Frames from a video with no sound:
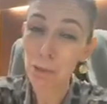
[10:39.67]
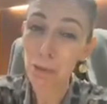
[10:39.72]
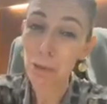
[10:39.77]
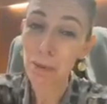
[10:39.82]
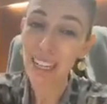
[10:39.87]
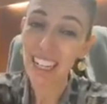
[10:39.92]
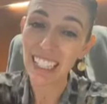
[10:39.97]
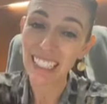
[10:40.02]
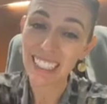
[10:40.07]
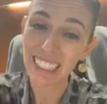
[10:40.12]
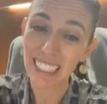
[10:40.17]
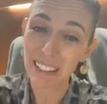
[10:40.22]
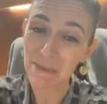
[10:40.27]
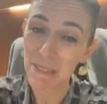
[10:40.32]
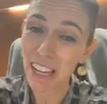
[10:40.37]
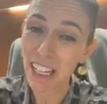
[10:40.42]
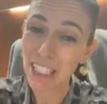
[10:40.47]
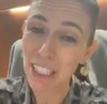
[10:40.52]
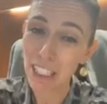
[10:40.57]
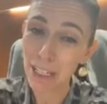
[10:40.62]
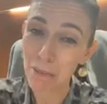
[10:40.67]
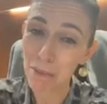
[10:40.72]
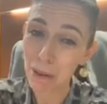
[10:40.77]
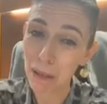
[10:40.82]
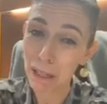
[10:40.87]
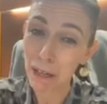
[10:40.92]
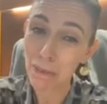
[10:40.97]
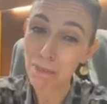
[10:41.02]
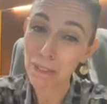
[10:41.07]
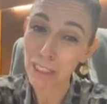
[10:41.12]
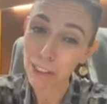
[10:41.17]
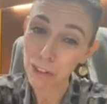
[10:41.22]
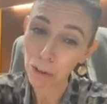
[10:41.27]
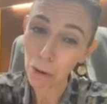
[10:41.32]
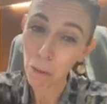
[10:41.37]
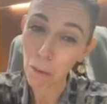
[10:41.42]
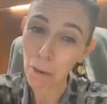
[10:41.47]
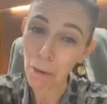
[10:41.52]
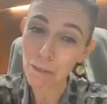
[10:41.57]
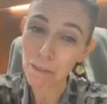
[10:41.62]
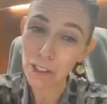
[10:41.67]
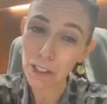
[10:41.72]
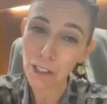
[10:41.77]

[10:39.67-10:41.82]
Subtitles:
will be actually managing pickups and drop-offs,